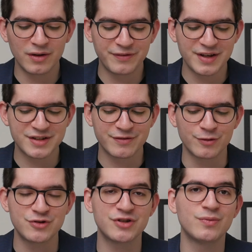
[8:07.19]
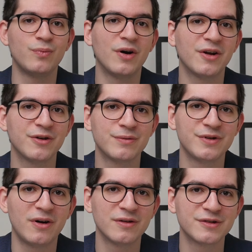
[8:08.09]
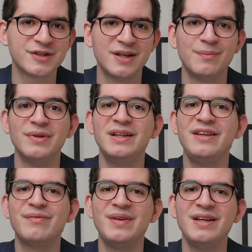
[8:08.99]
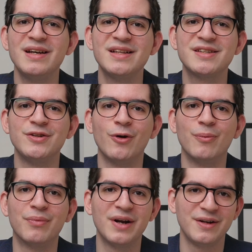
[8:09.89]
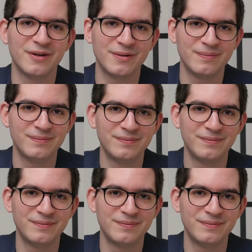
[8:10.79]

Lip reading: of this for just $100, believe me, it's a no-brainer.